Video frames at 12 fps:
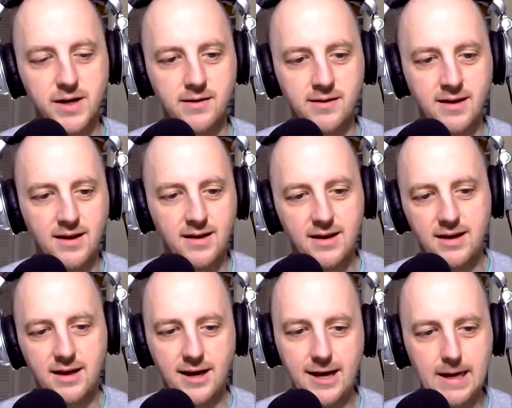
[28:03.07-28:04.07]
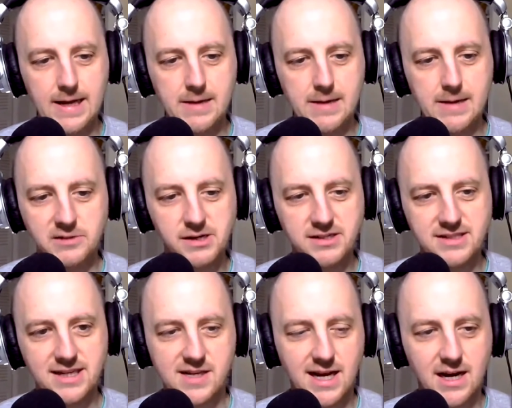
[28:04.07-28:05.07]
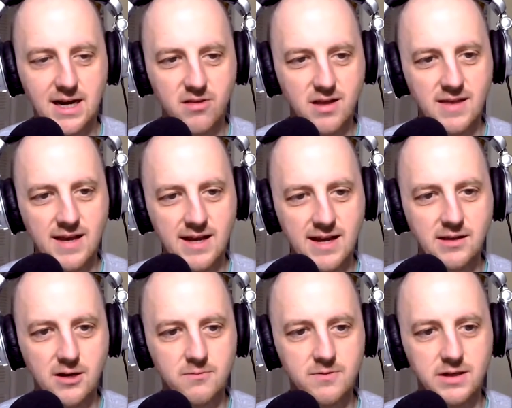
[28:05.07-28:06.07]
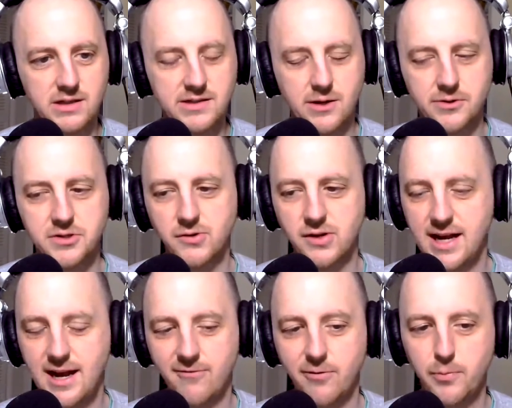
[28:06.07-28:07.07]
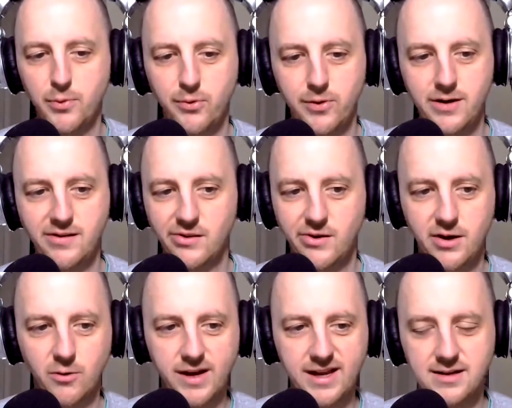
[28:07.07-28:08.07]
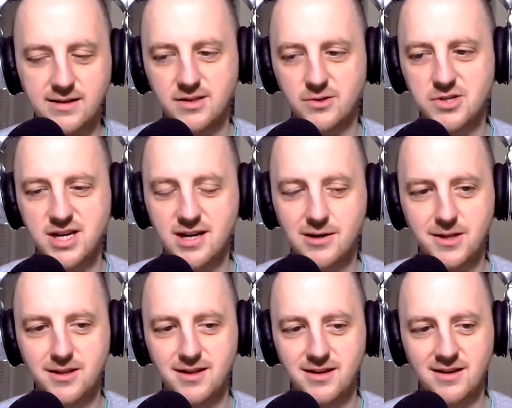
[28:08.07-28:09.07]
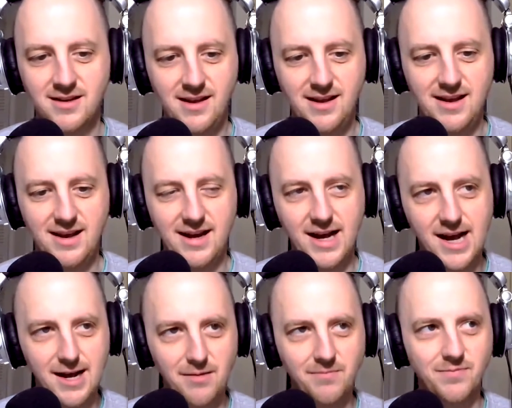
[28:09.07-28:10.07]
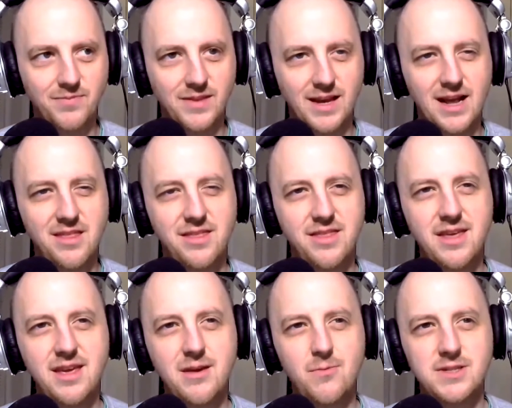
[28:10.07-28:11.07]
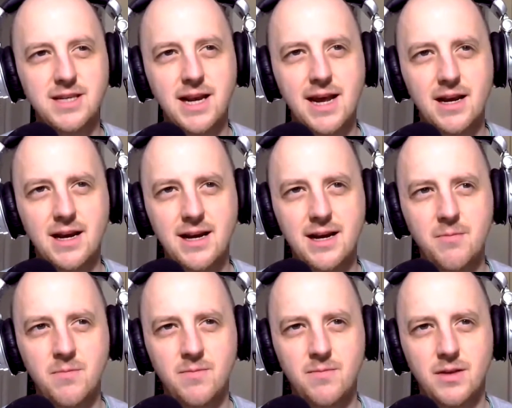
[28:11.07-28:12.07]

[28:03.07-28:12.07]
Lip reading: But in my experience, that's the kind of thing that is also going to have a pretty long wait associated with it. I think it was in Anaheim.